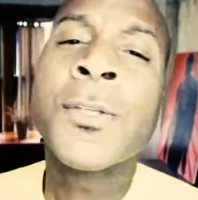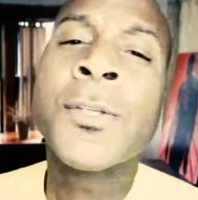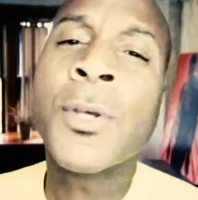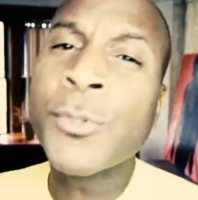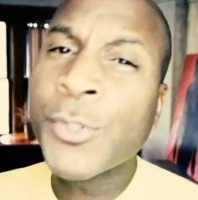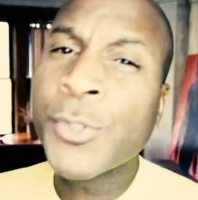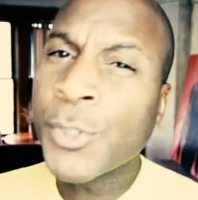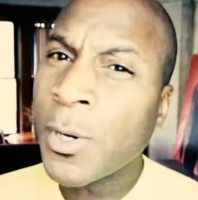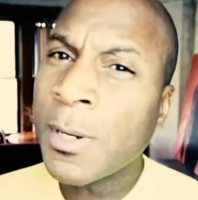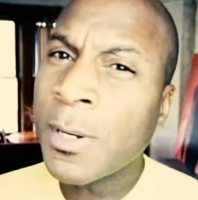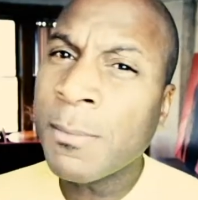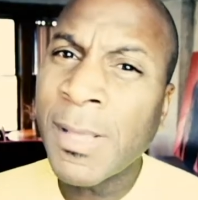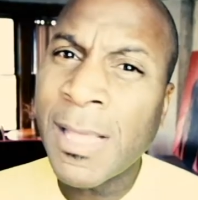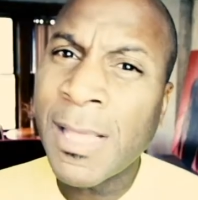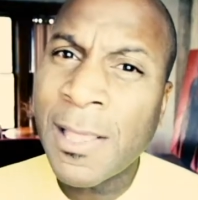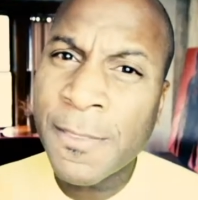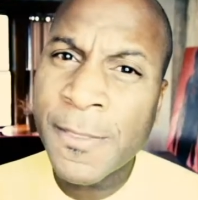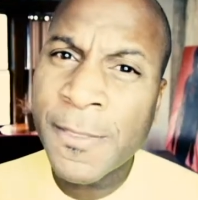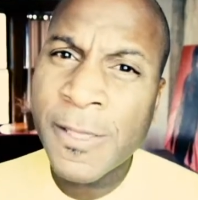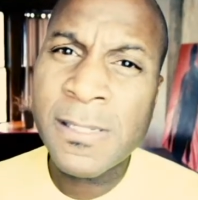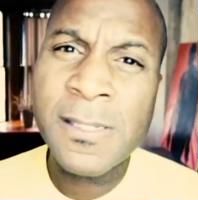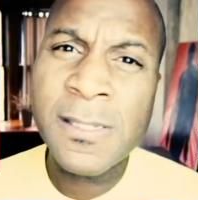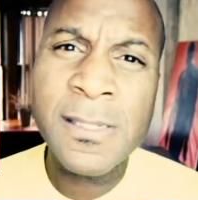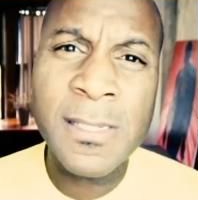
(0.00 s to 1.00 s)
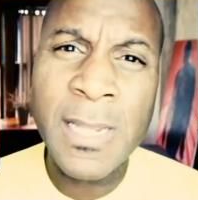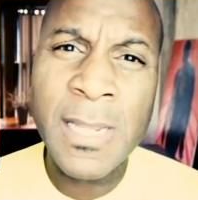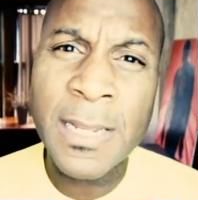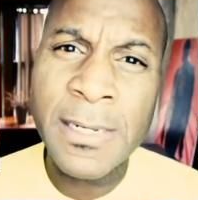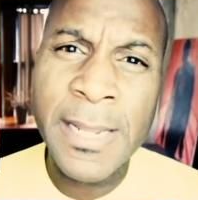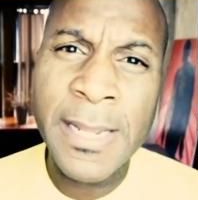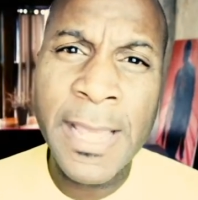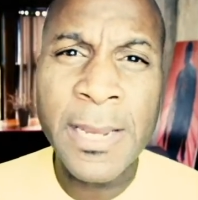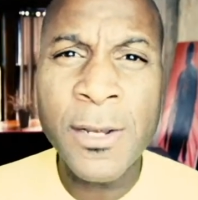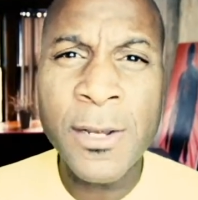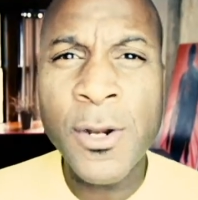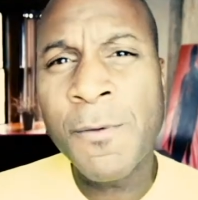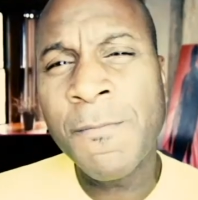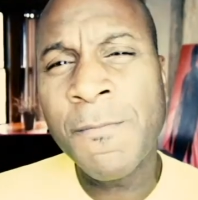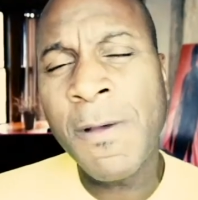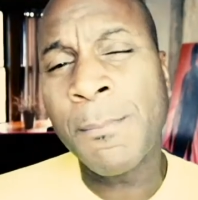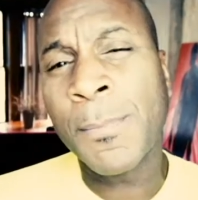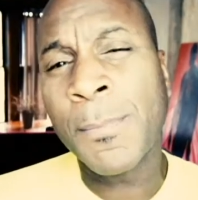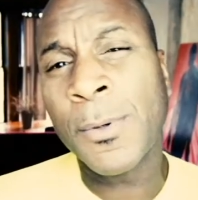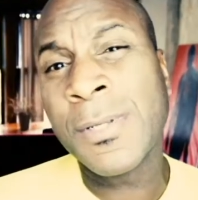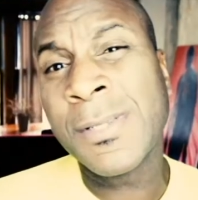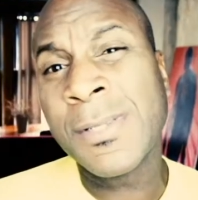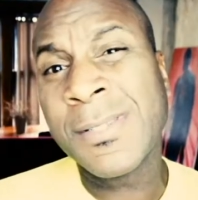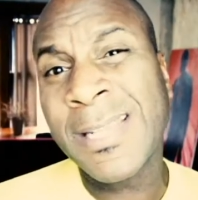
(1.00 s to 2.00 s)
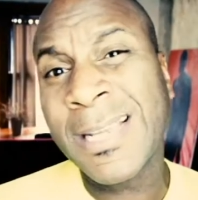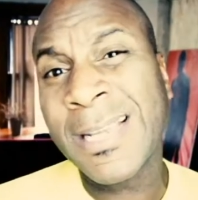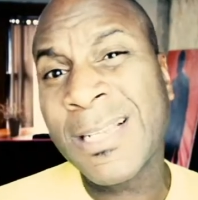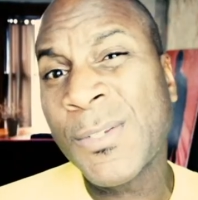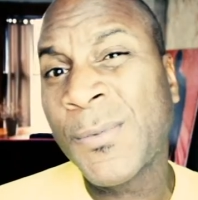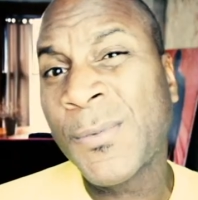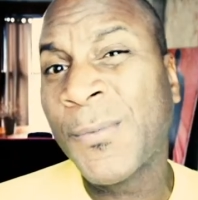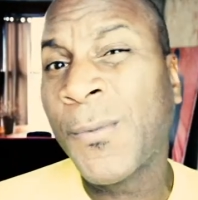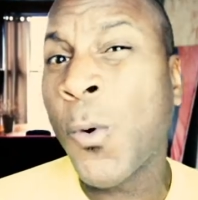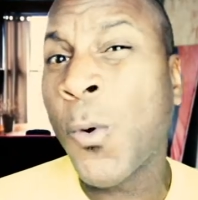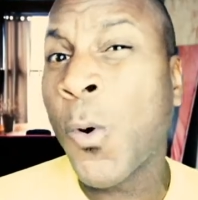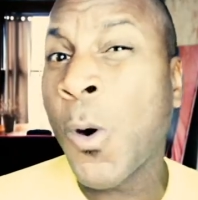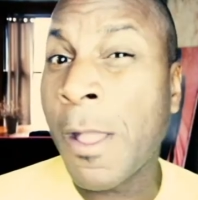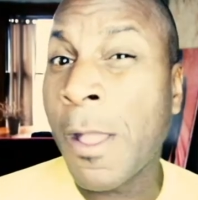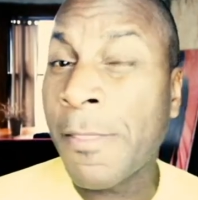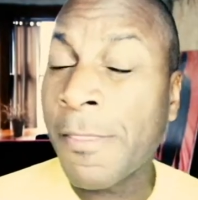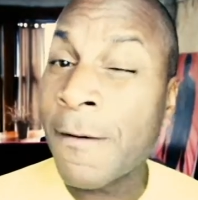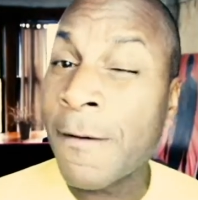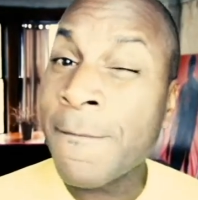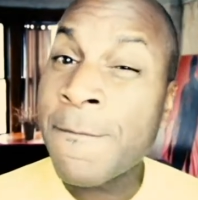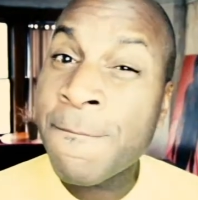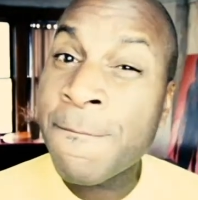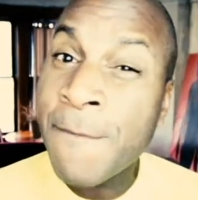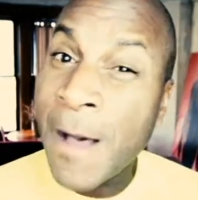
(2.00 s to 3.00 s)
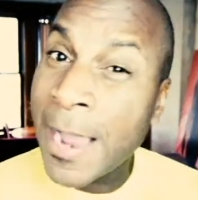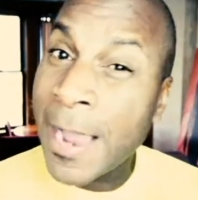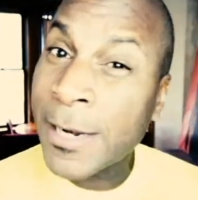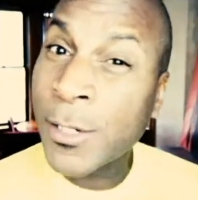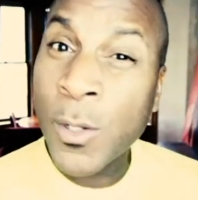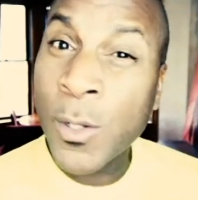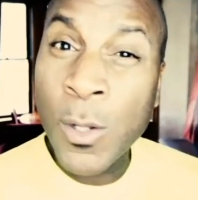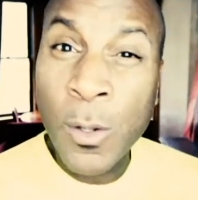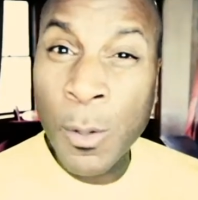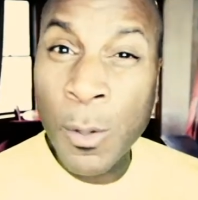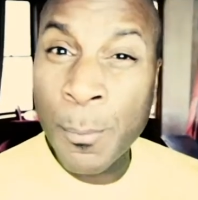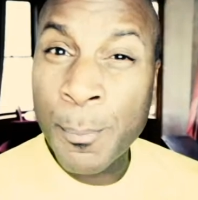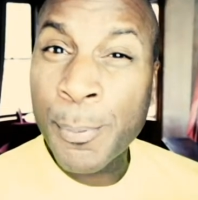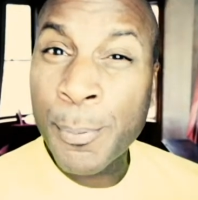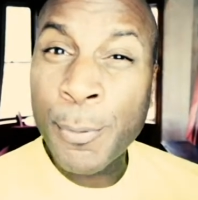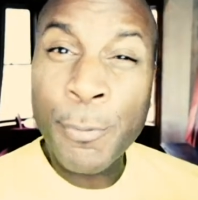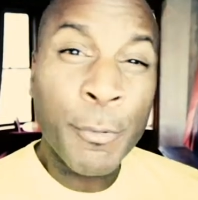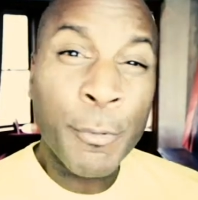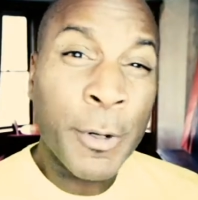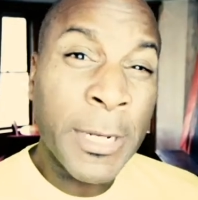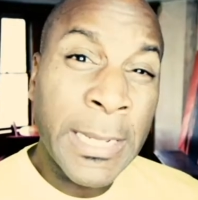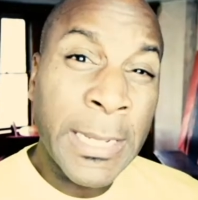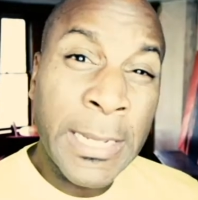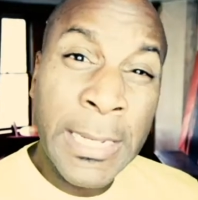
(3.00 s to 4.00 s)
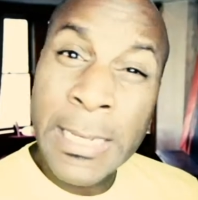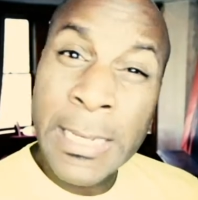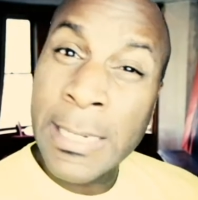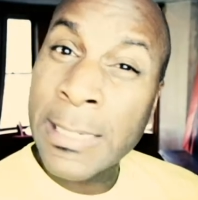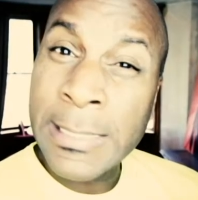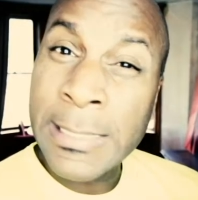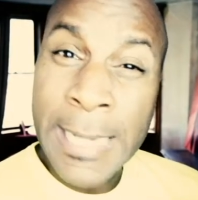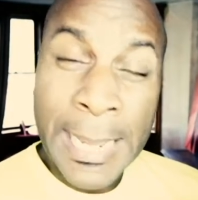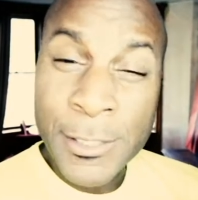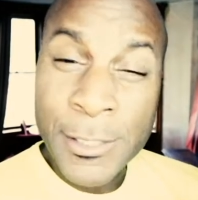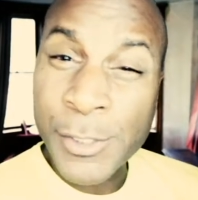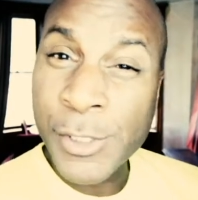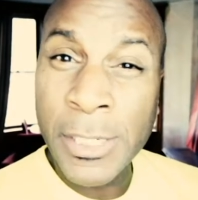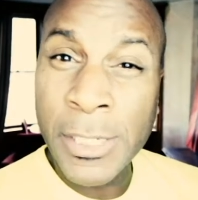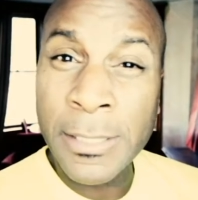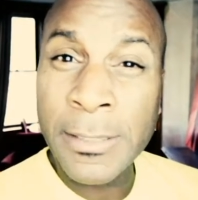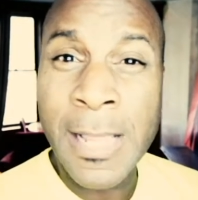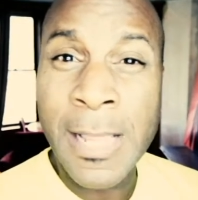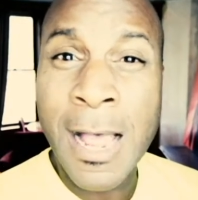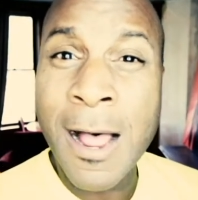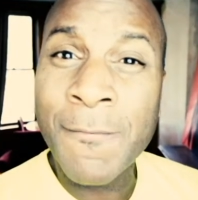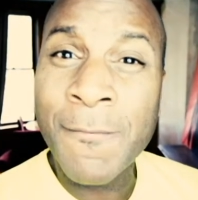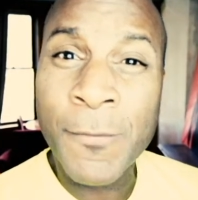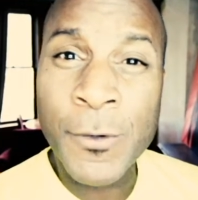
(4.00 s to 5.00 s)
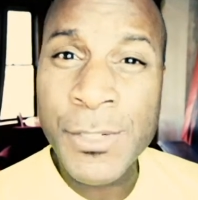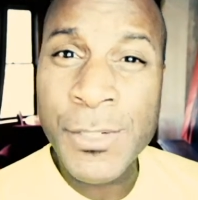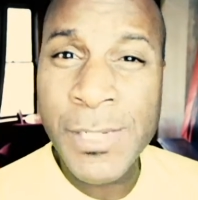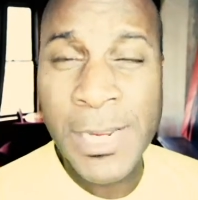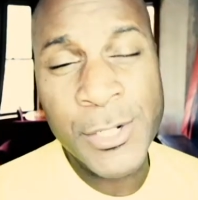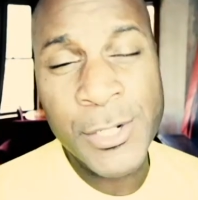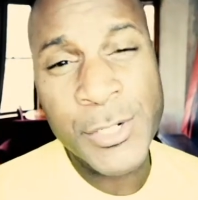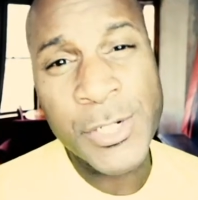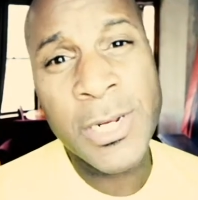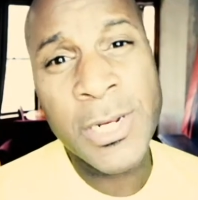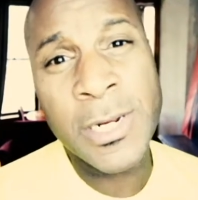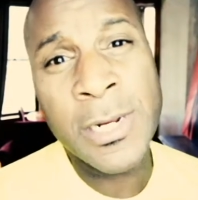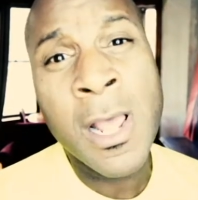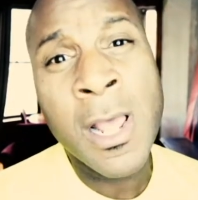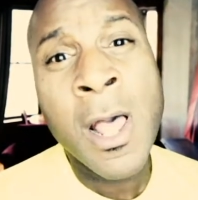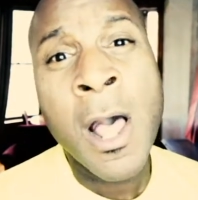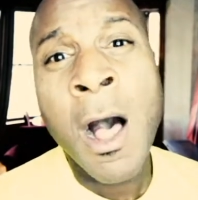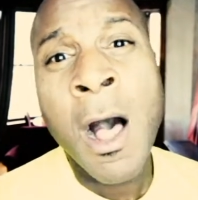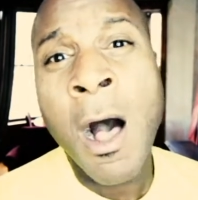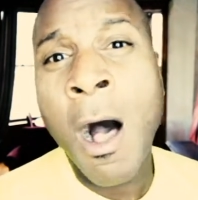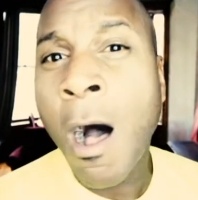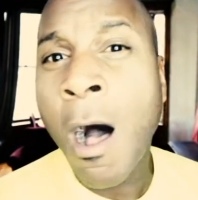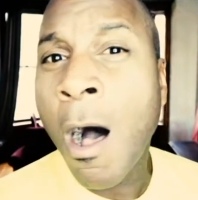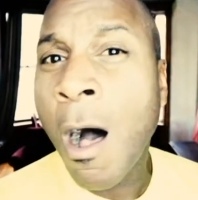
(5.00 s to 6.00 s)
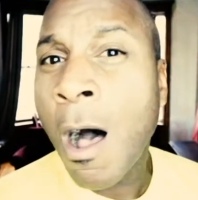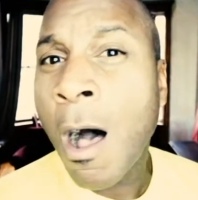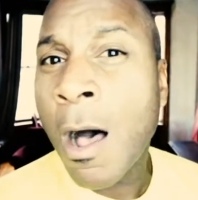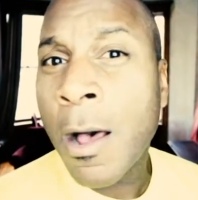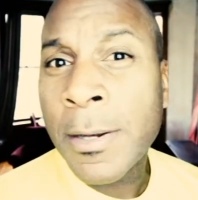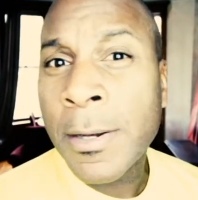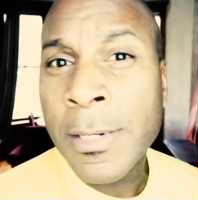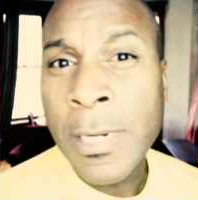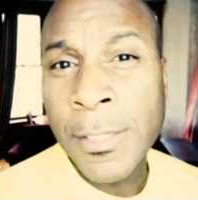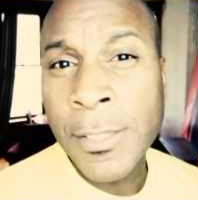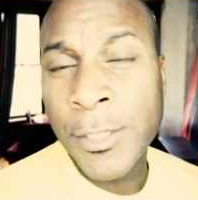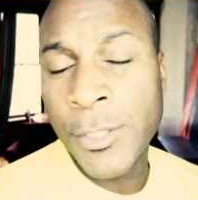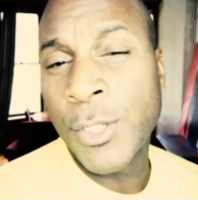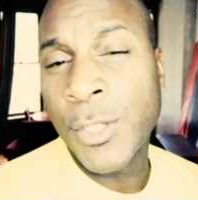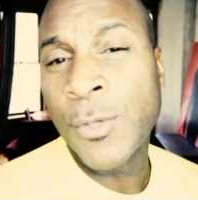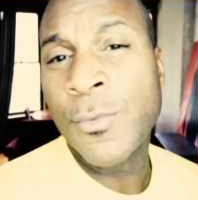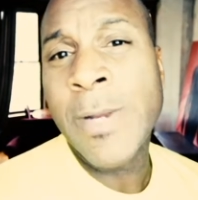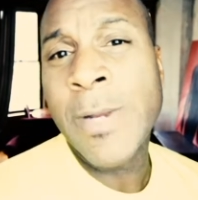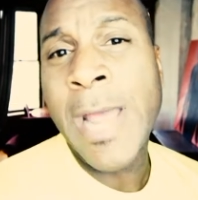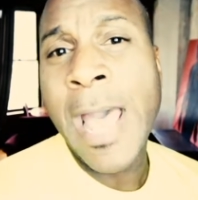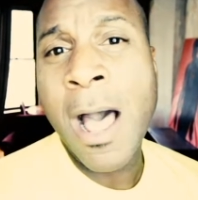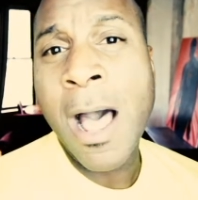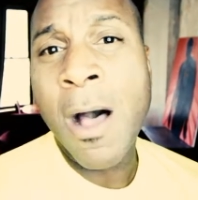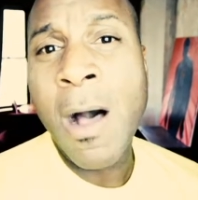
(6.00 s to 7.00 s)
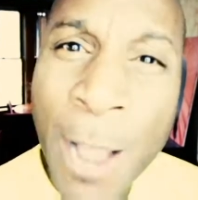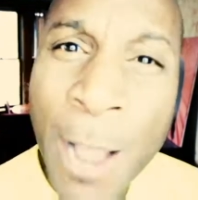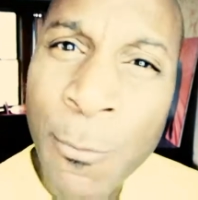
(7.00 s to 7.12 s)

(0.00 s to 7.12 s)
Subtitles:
So join me this Sunday, November 6th, for the final pre-election conversation on YouNow.